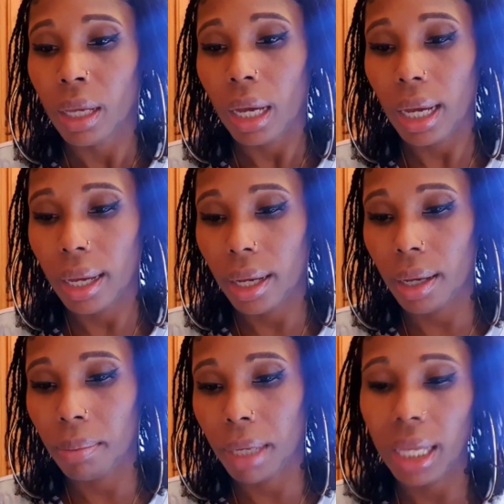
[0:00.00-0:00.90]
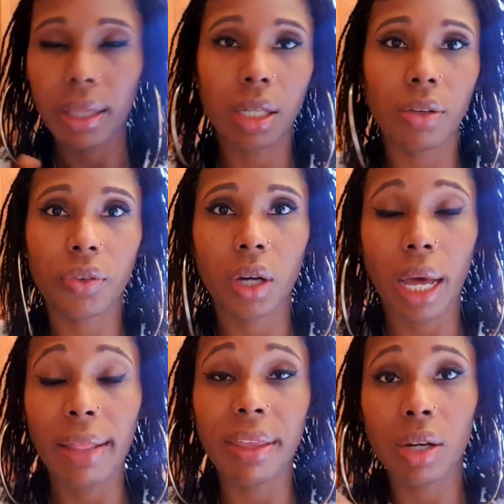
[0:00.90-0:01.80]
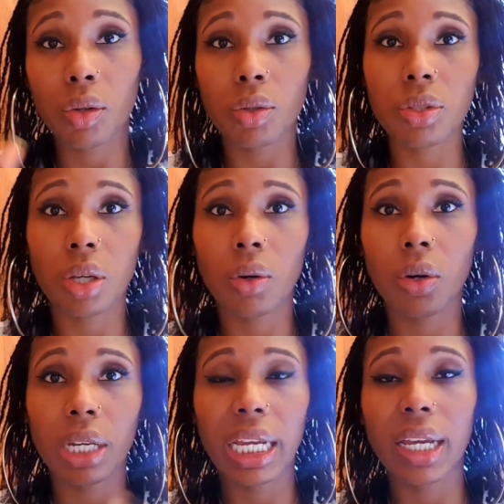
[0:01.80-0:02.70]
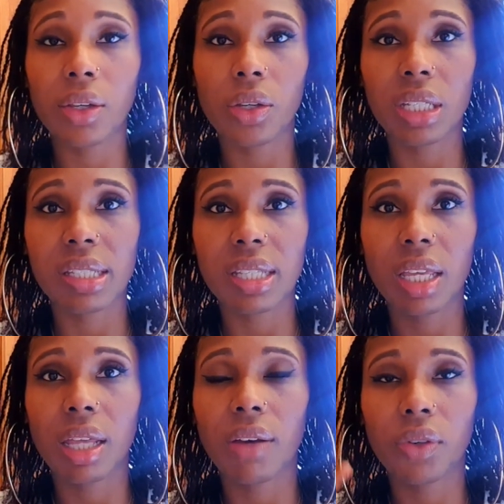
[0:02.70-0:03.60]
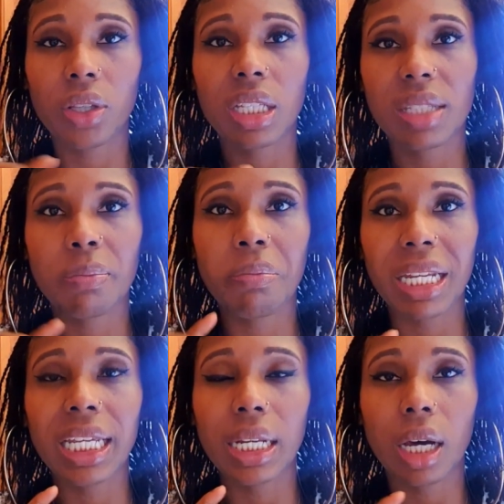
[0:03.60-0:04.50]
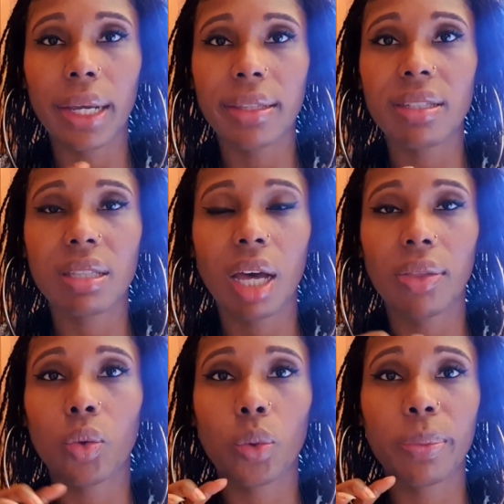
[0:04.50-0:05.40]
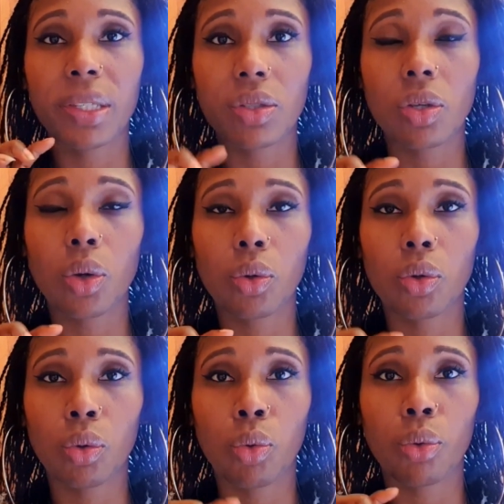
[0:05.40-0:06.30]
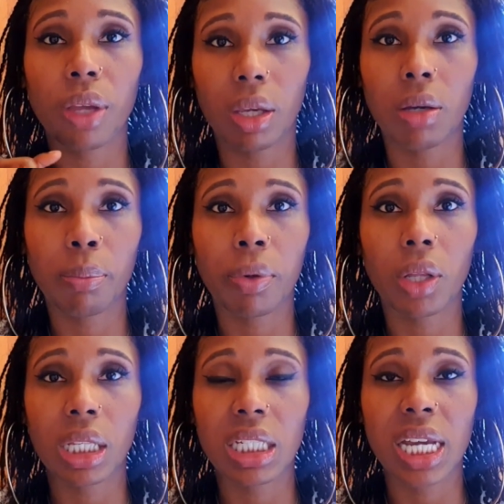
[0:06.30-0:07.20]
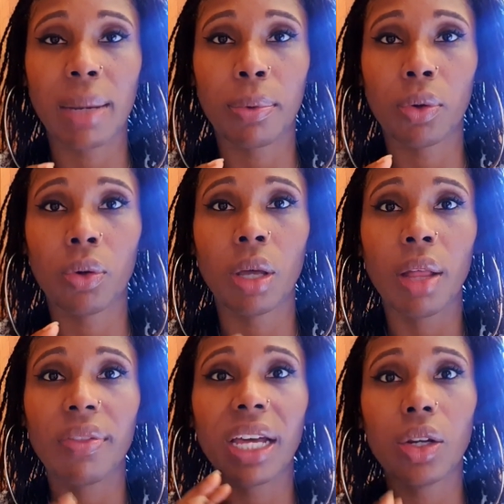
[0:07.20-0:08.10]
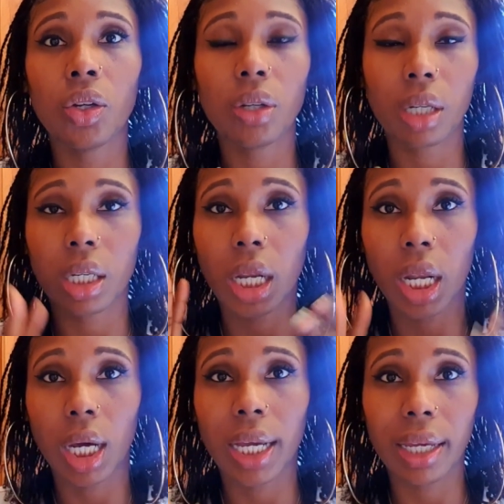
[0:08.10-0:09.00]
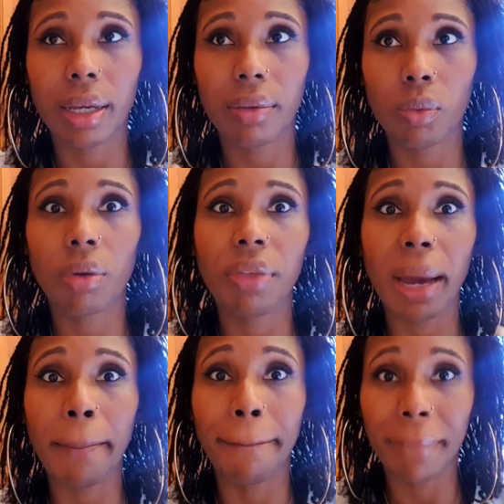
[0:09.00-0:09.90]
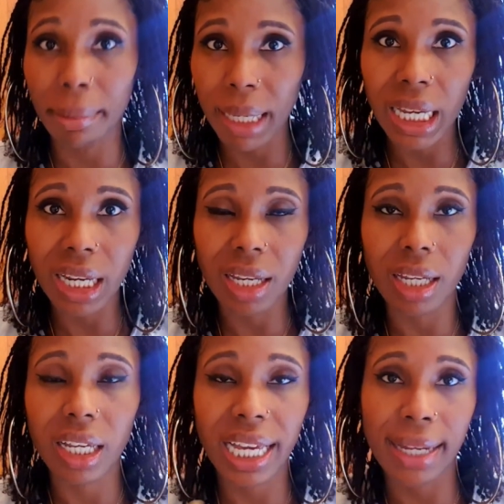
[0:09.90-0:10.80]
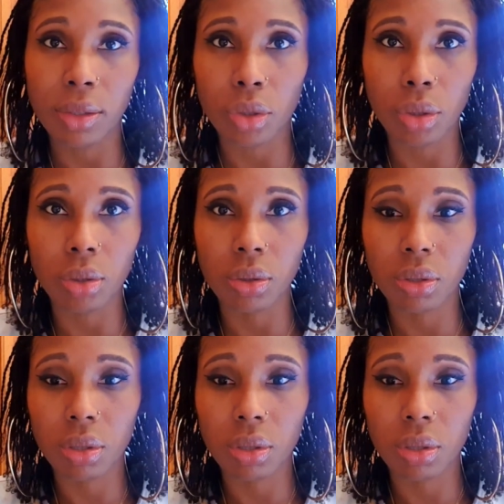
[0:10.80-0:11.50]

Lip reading: And then also on here you can see that I've got these mini lights that I thought would be so cool that you can put on the table that look like, well, that mimic candles,